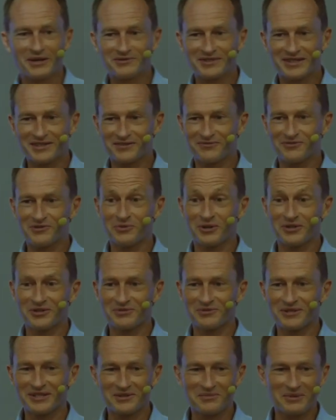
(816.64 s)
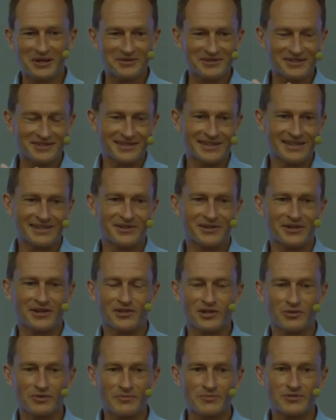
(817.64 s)
that if you want to read about it on
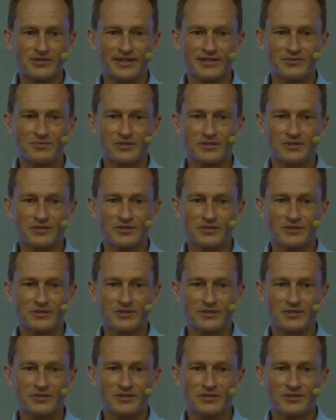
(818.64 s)
our website.